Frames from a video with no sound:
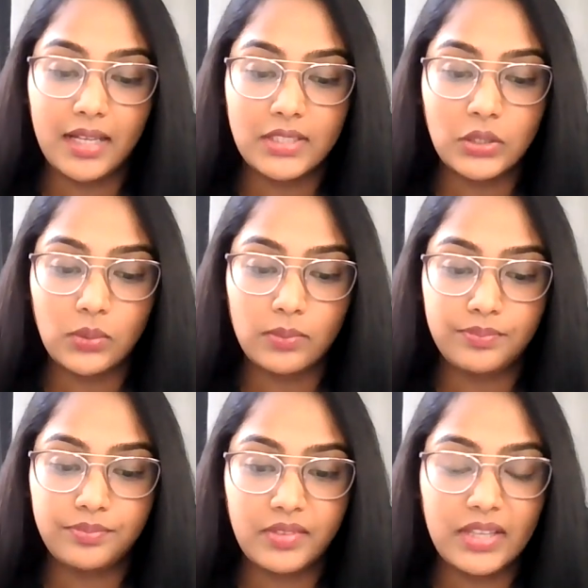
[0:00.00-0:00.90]

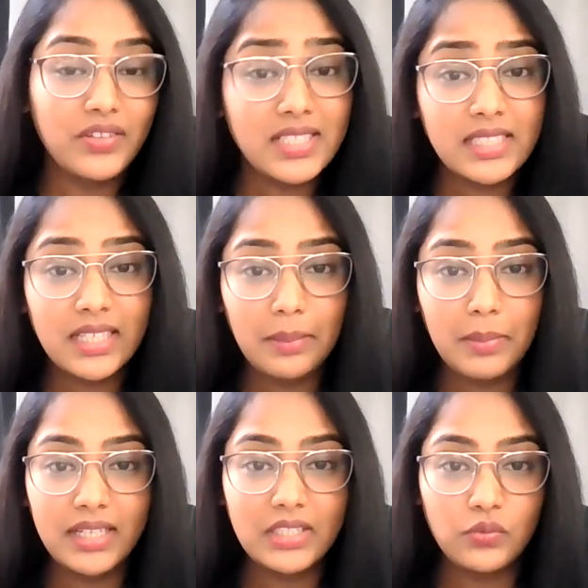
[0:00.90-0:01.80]
So the first 30
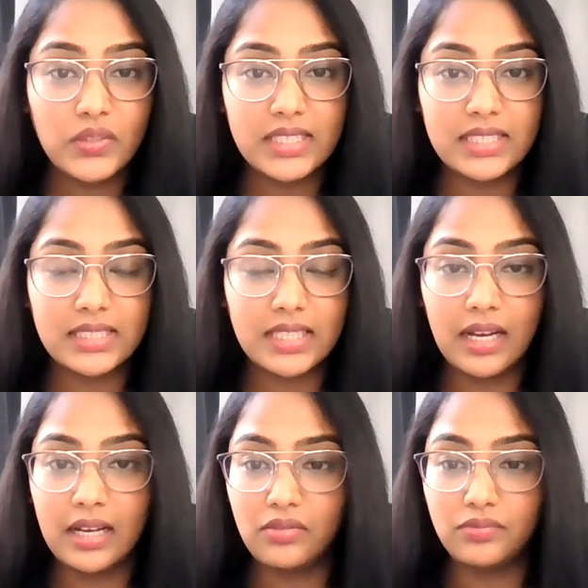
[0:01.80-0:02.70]
minutes was
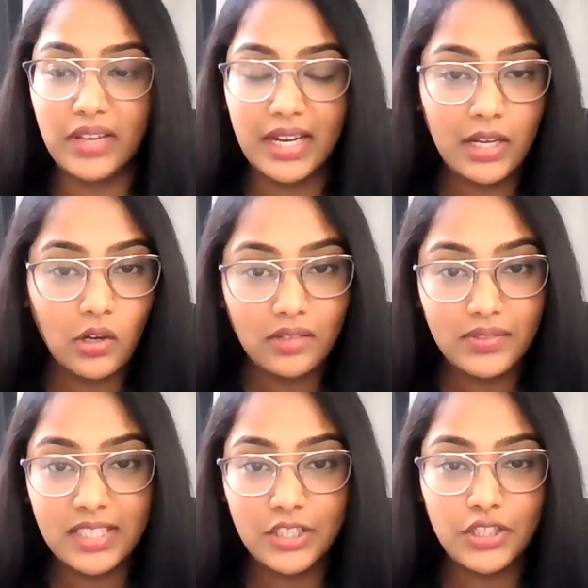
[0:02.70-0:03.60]
very
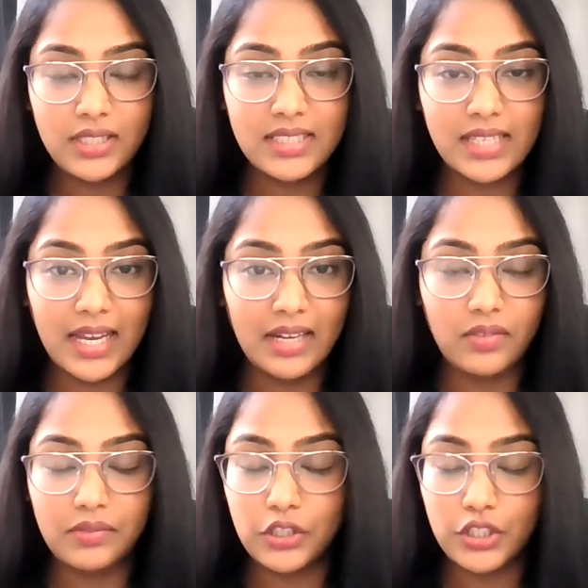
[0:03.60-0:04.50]
conversational style.
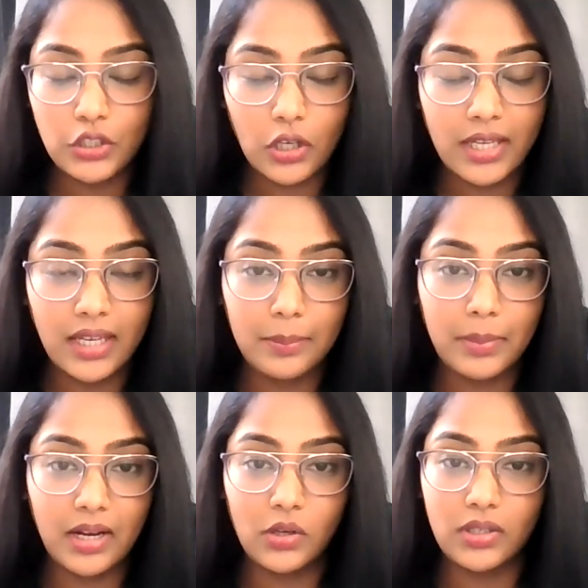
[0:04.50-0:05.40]
We were just talking
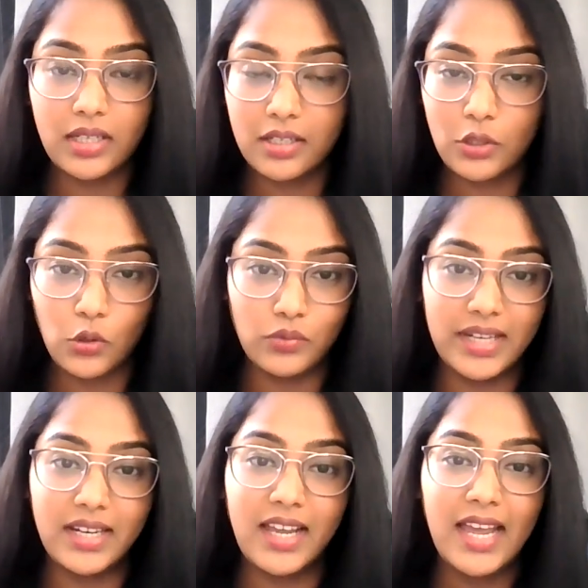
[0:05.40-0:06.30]
about
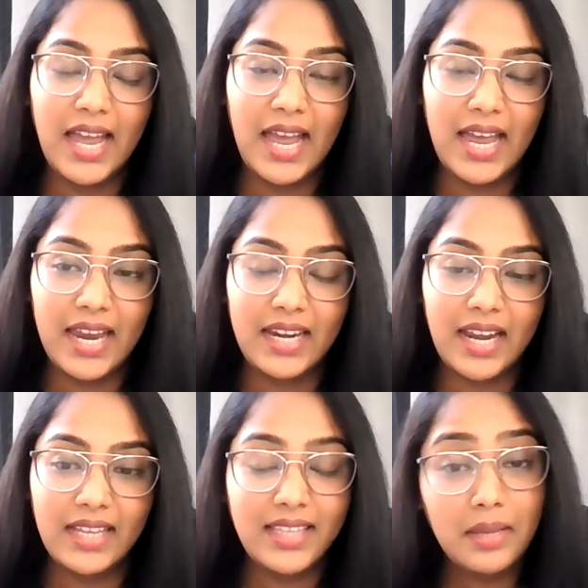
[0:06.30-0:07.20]
COVID.
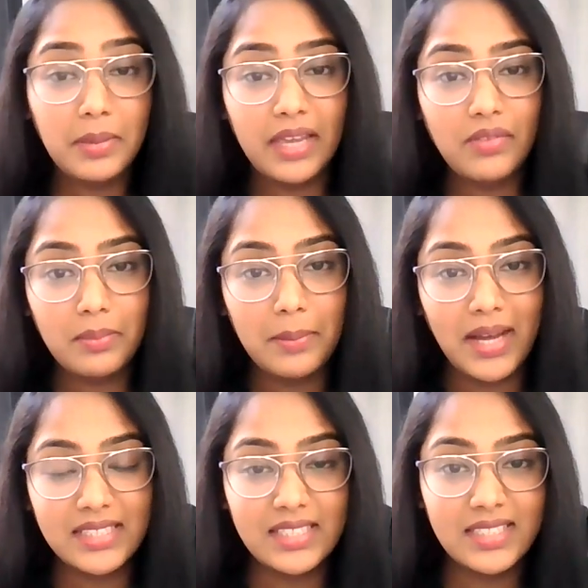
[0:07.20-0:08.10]
And I think even my
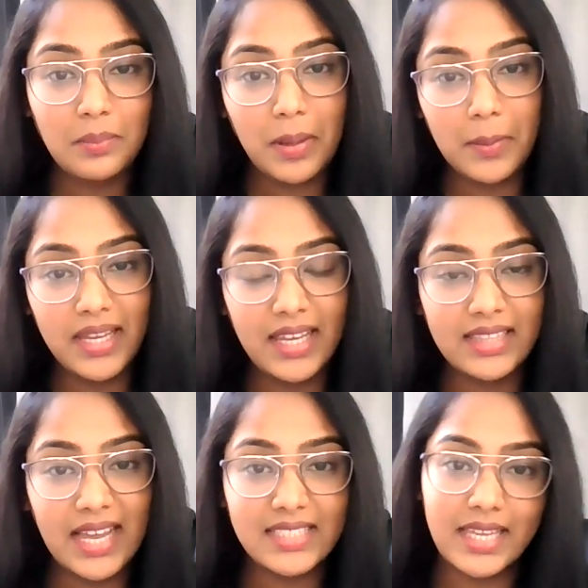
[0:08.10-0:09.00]
master's in public
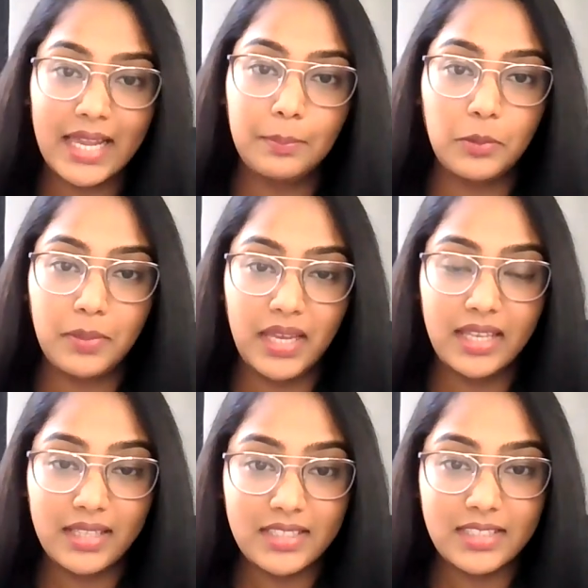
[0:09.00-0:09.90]
health has helped
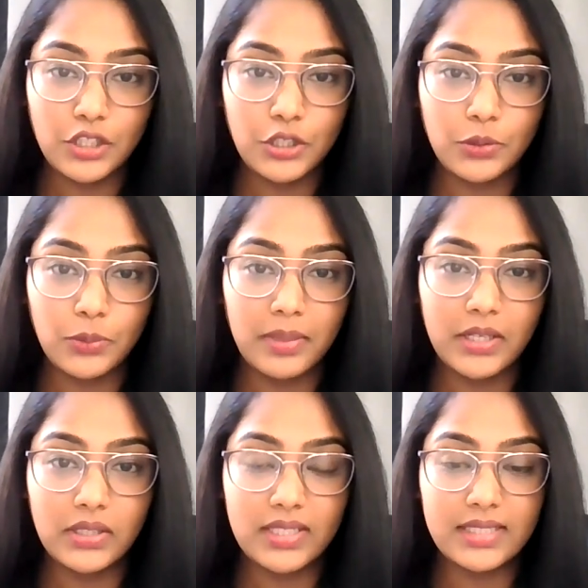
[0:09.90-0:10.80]
me in this issue
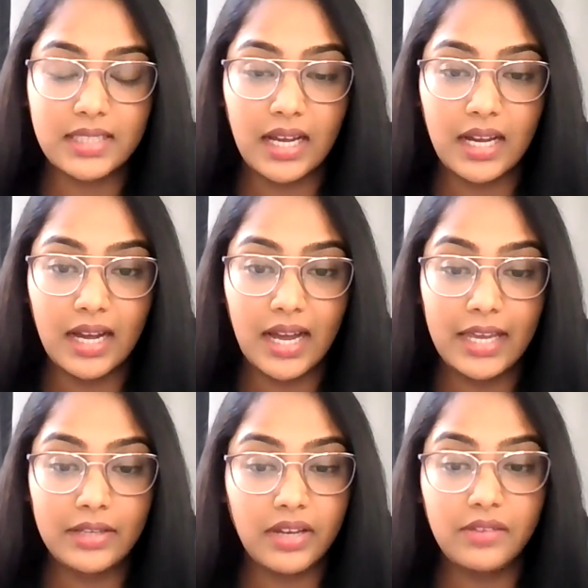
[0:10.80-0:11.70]
because I